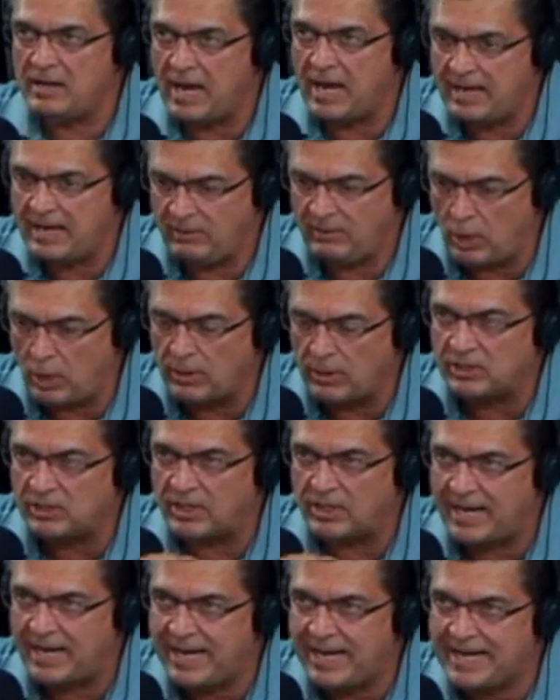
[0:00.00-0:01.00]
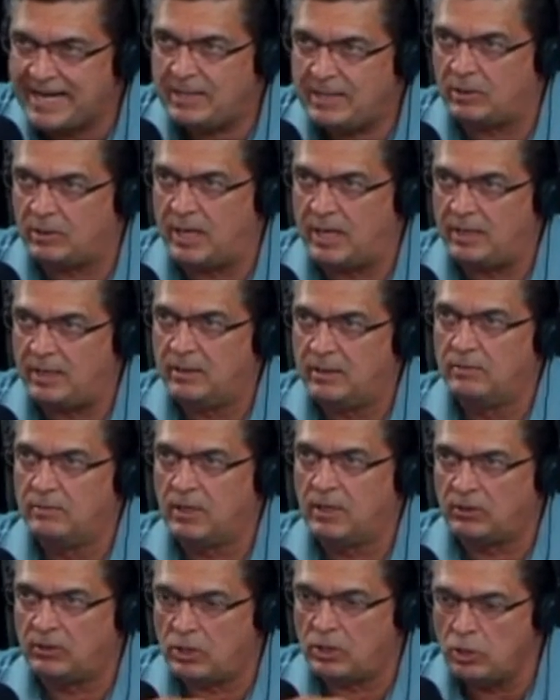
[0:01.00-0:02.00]
there isn't anything
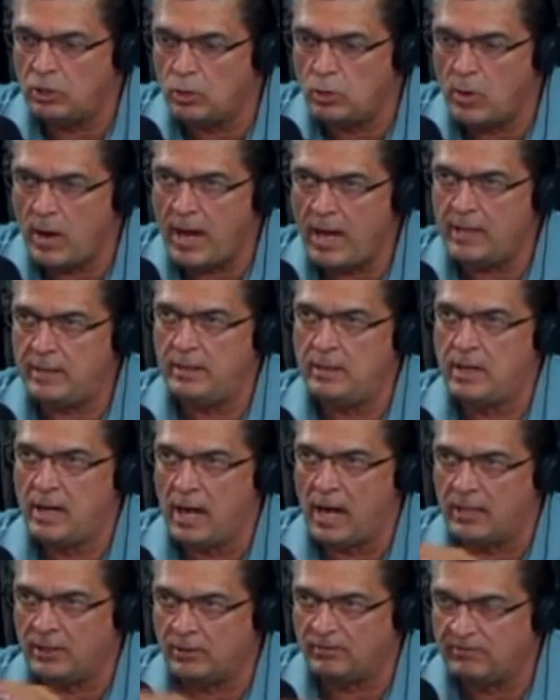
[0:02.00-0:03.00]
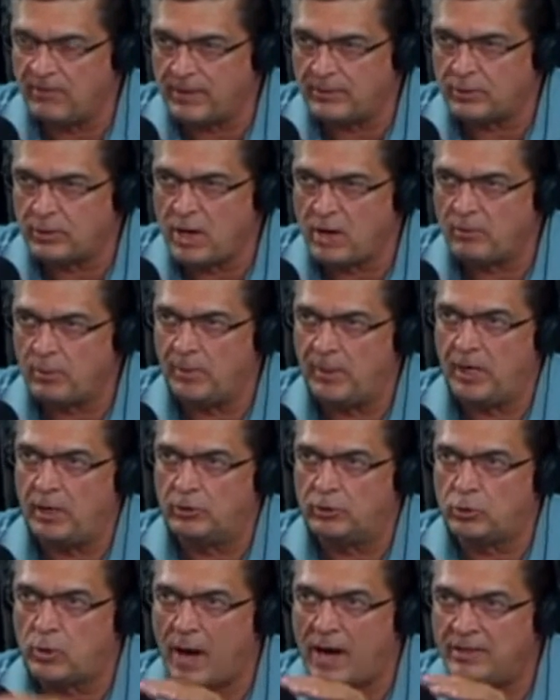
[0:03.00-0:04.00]
that the U.N. and the federal government are
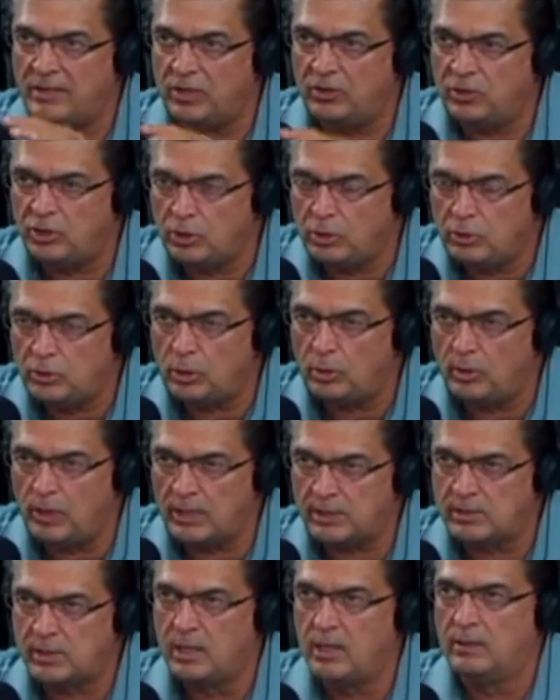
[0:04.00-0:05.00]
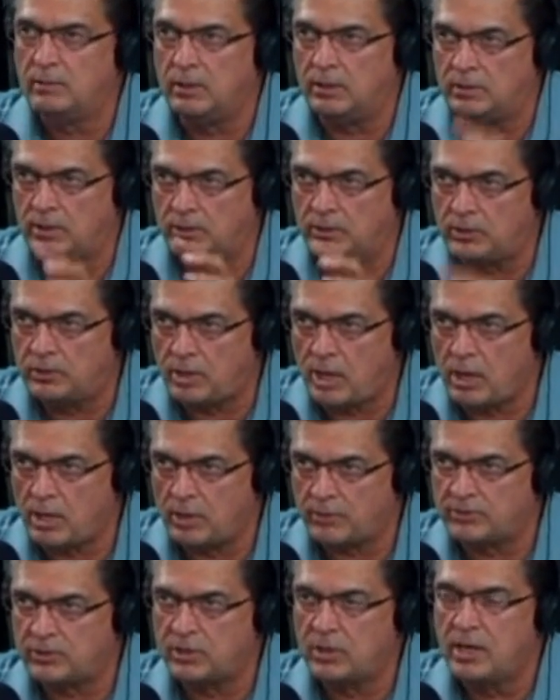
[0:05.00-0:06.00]
trying to do to us that the
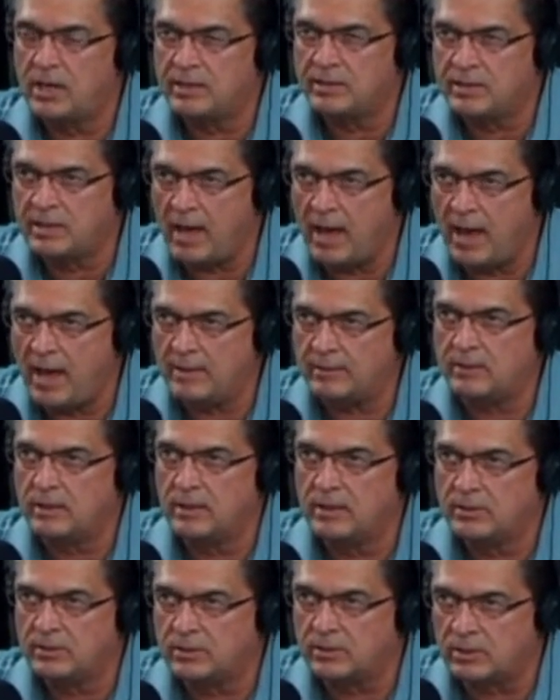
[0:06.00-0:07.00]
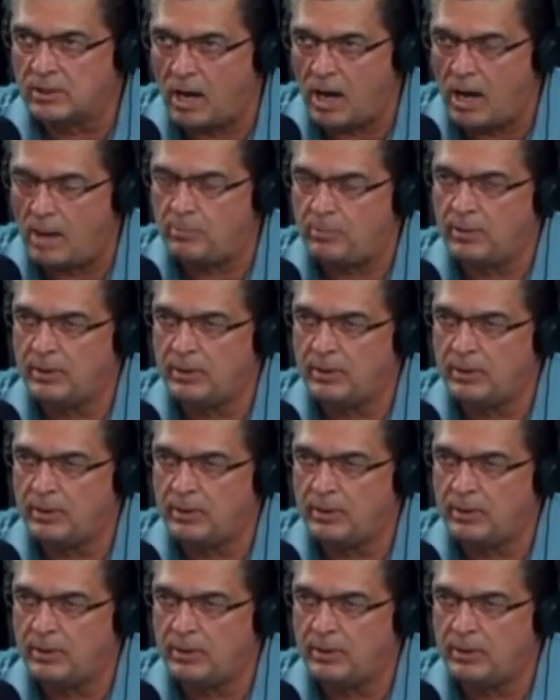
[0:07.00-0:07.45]
sheriffs can't stop.